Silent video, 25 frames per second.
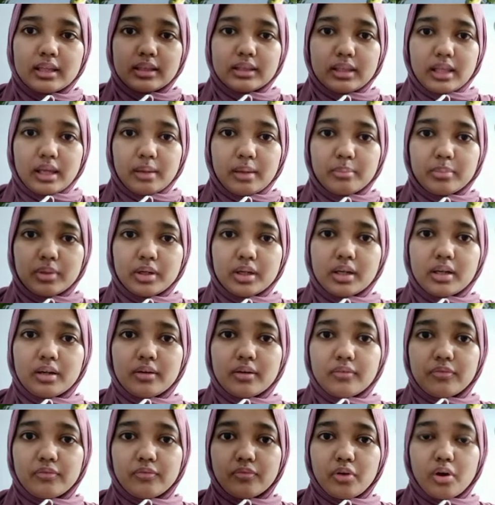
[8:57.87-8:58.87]
table
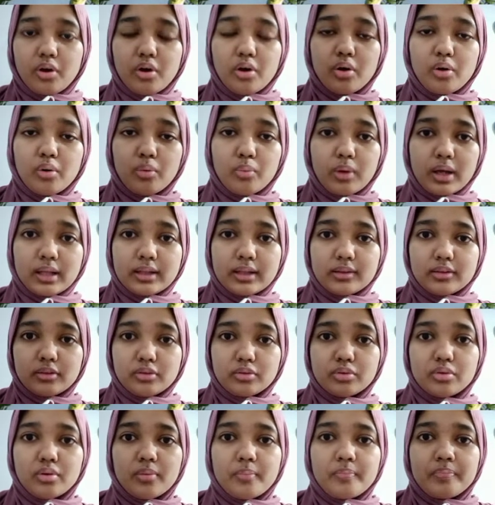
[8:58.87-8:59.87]

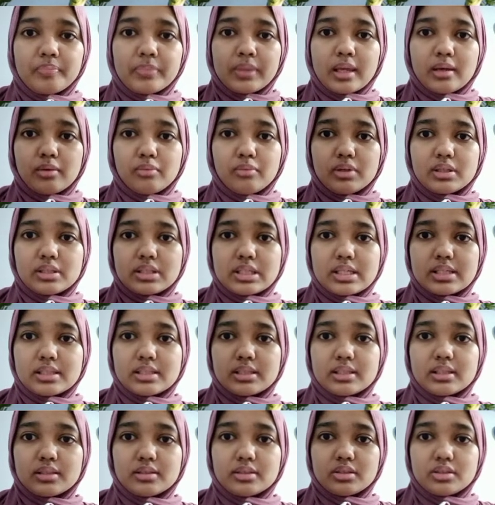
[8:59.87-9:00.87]
412, which is
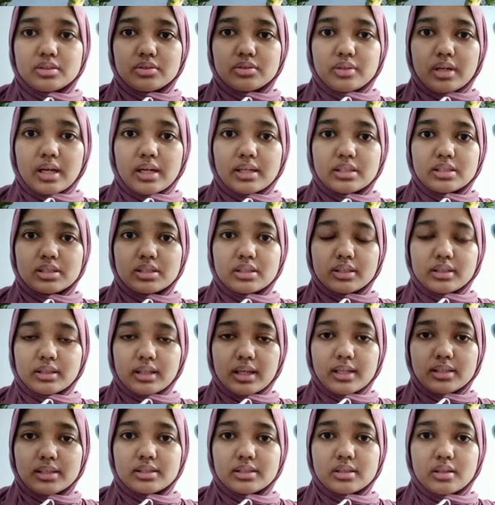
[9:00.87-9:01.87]
strength
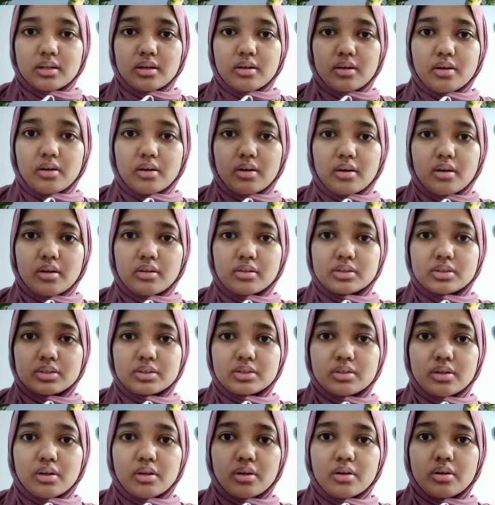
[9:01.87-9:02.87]
test,
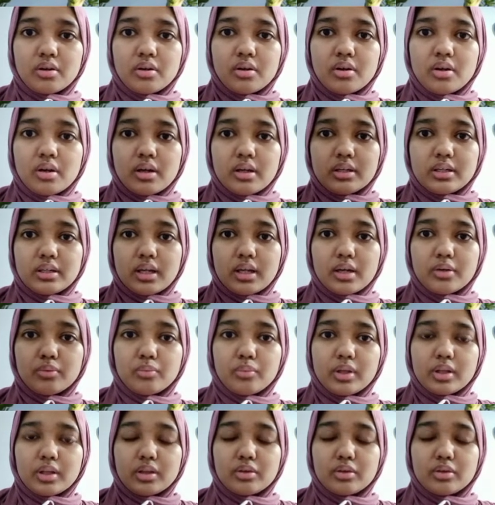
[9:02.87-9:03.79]
also done with